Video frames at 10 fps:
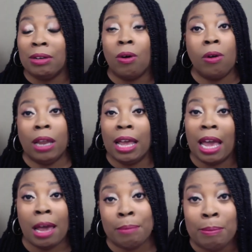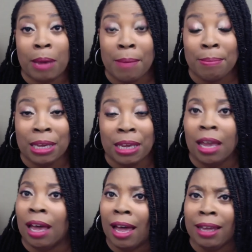all are happy pappy.
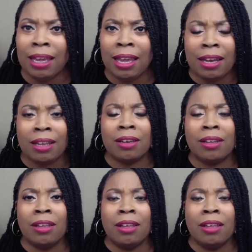I get it.